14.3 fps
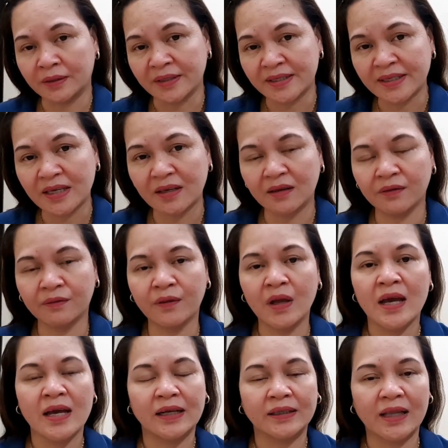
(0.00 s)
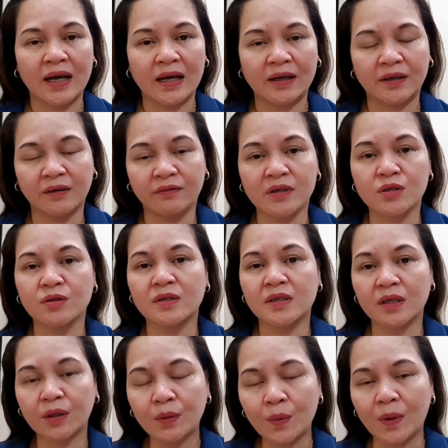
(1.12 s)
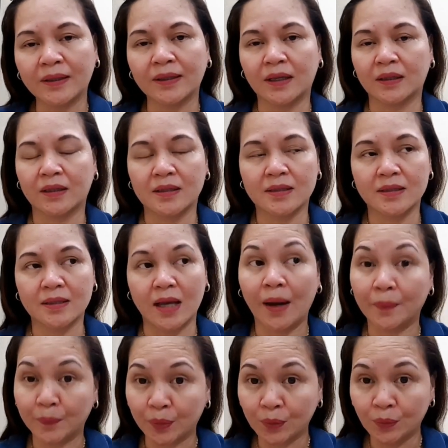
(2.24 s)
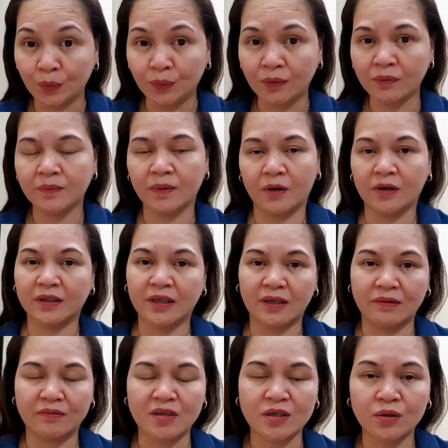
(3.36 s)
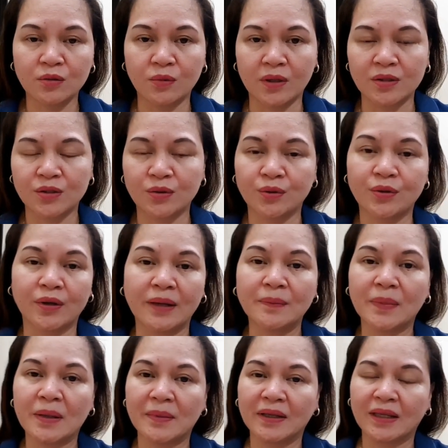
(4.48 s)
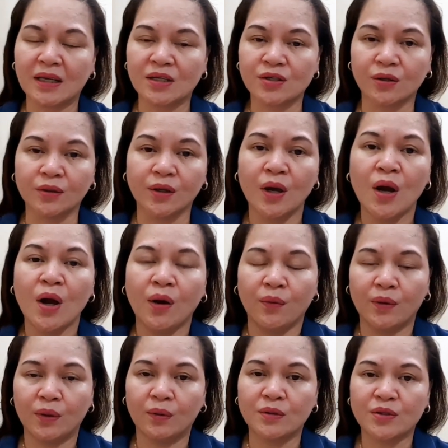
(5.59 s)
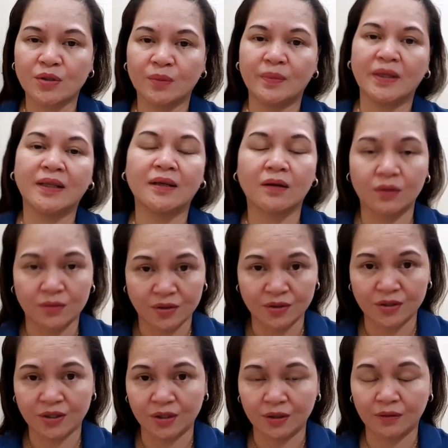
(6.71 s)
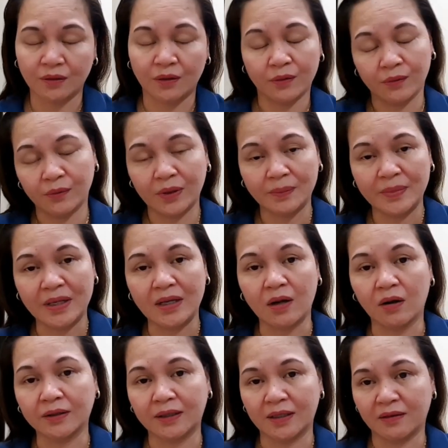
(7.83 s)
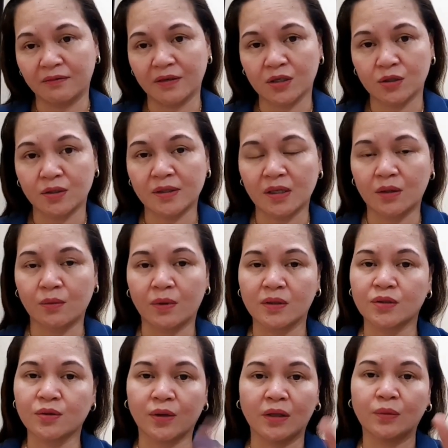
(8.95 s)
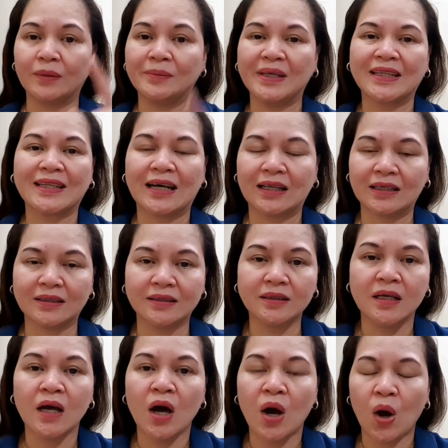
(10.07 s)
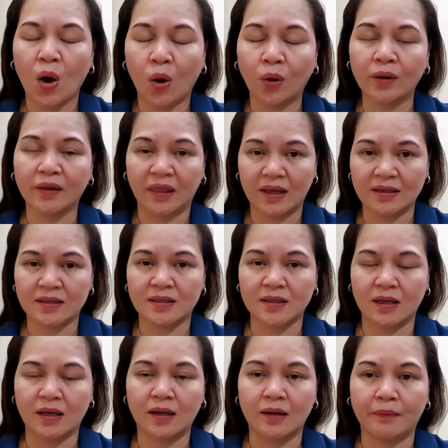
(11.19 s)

receive the revision 01, it is approved on the revision one, so your implementation will also be the closure sheet will be on the revision 01, so it will be tallied on this